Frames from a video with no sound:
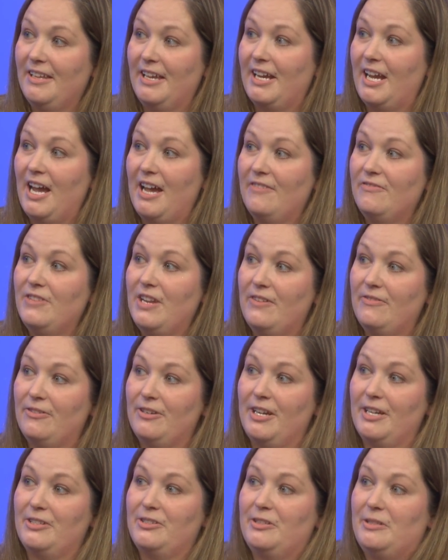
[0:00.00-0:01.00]
Like I've never
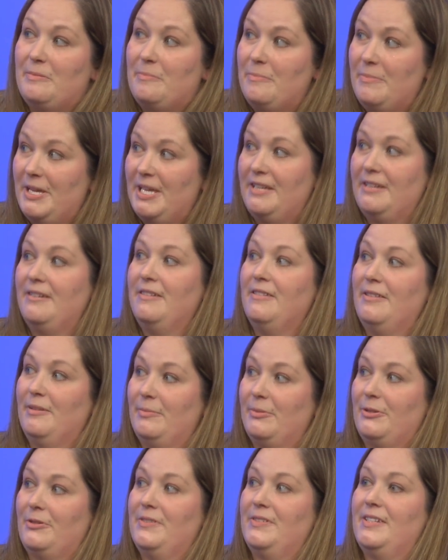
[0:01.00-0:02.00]
actually been the
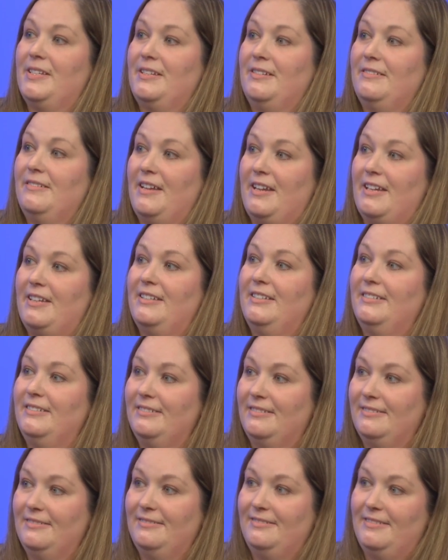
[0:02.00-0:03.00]
person like
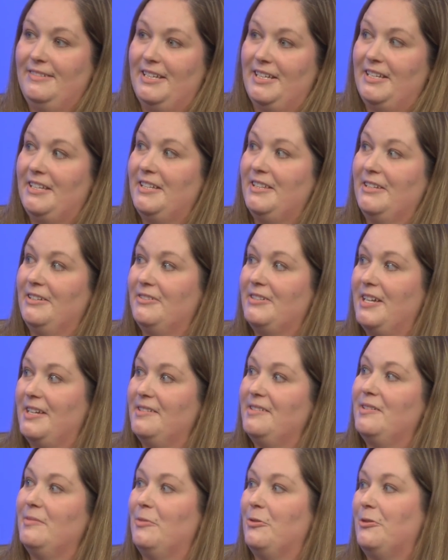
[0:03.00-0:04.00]
getting their
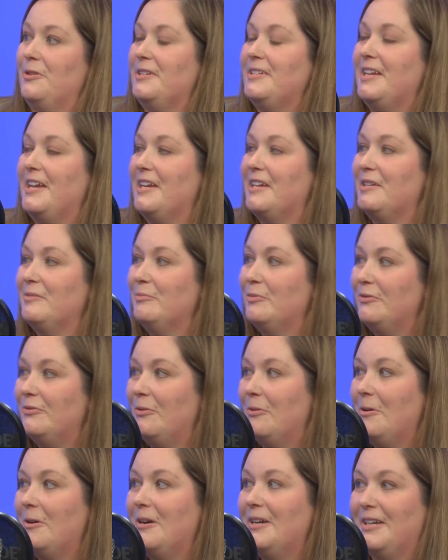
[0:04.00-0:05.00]
testimony taken
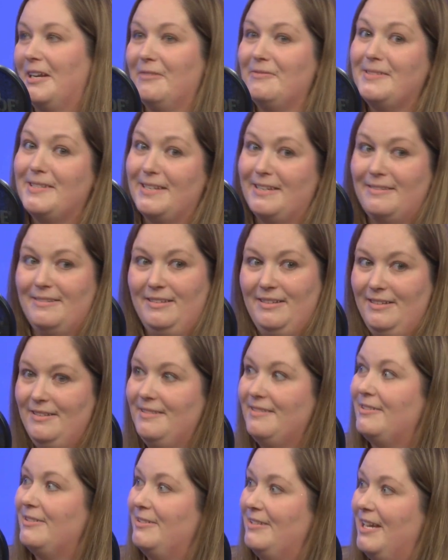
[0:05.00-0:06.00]
before. And I was like, it
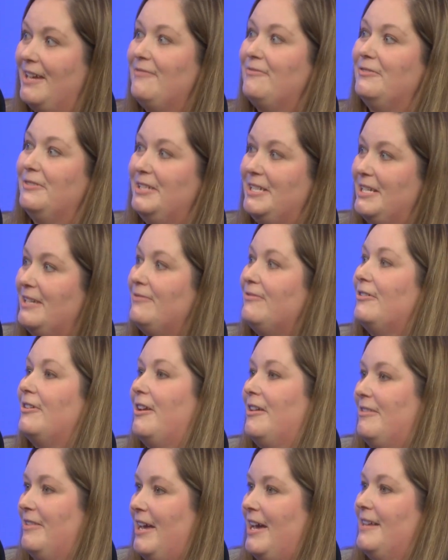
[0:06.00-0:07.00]
is definitely different
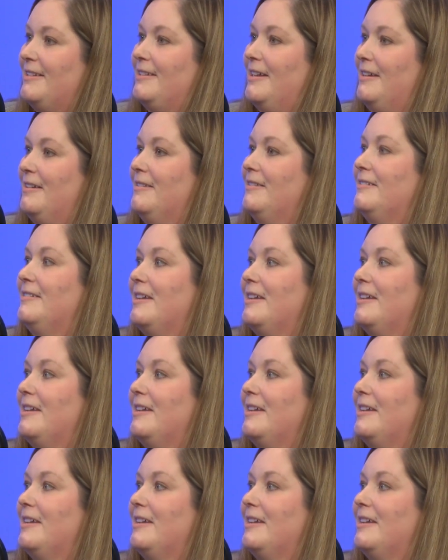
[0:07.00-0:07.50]
on that side of the